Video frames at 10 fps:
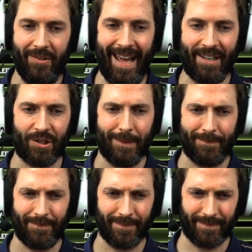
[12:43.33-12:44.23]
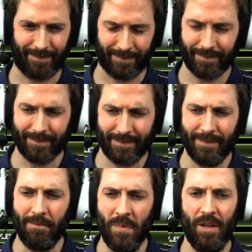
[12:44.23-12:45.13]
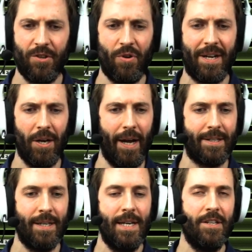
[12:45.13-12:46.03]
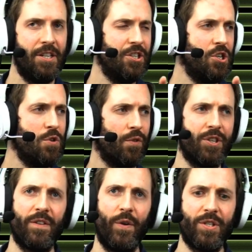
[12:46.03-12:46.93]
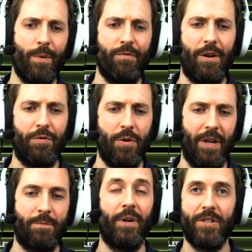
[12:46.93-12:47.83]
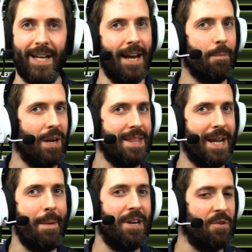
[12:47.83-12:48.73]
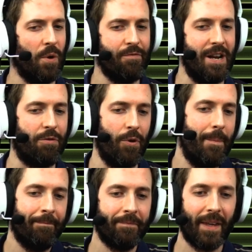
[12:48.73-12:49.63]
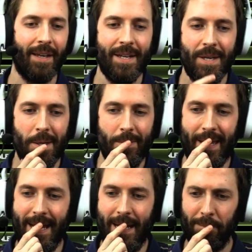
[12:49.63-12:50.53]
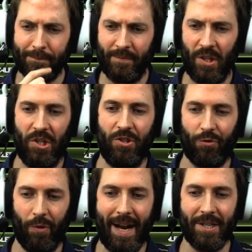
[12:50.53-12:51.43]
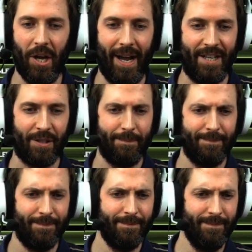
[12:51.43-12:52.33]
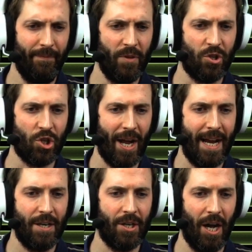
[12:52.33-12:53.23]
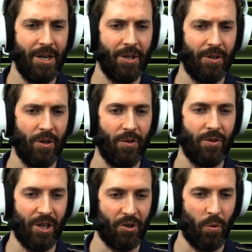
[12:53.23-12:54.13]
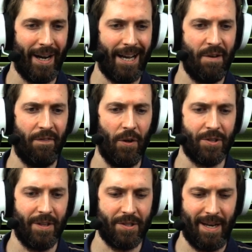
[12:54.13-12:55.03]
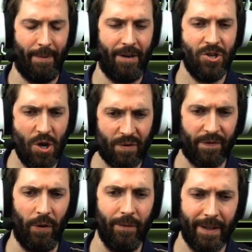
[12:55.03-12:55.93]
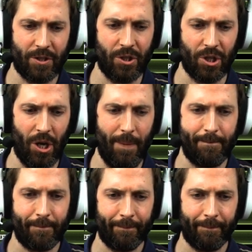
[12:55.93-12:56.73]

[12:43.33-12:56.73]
Next. The Dread Knight. This is useful. This is the first time I've read through this, because again, I played the game and didn't want to read through it. The Dread Knight. The chain gun can quickly falter this demon. Useful. That's good to know.